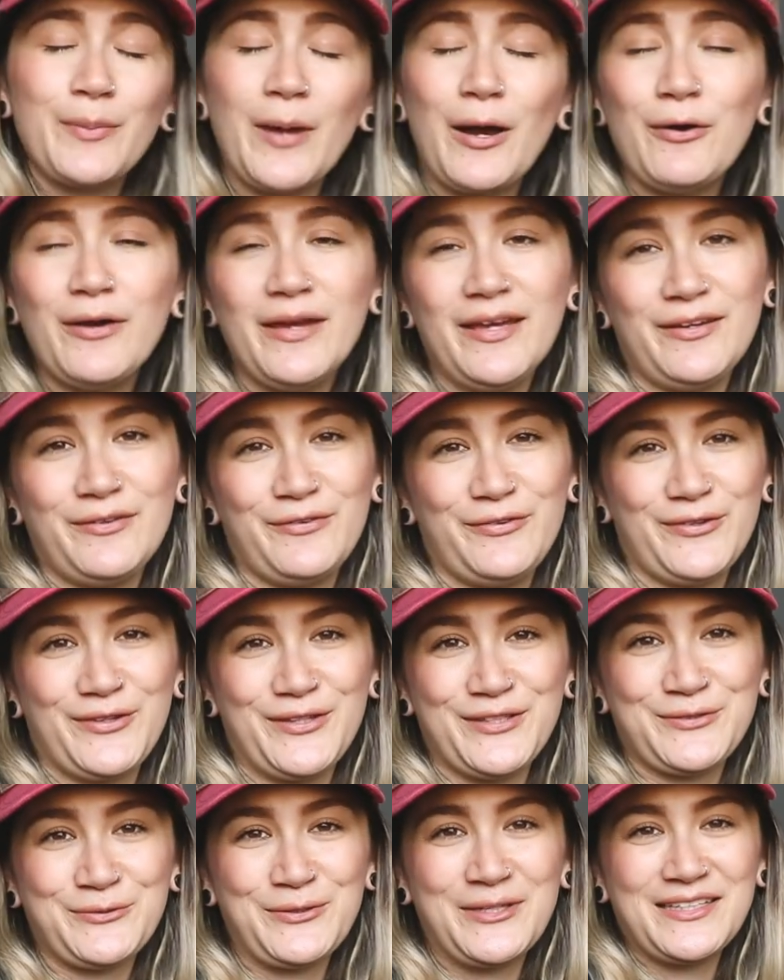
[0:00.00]
about it for
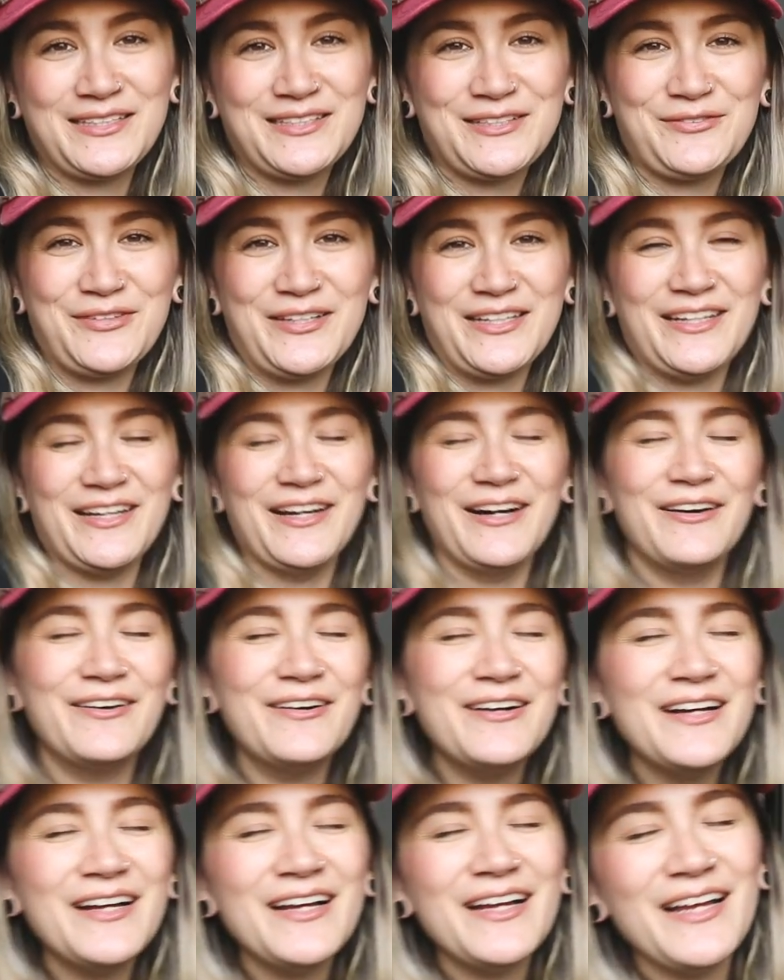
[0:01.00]
this week's
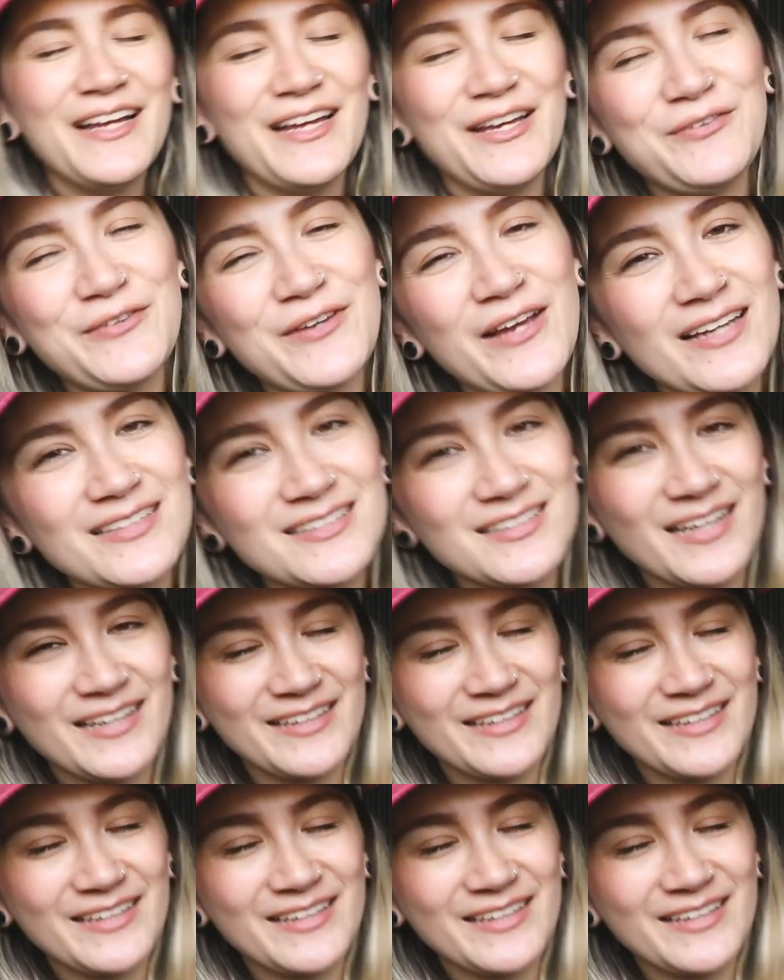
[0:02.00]
video. If you guys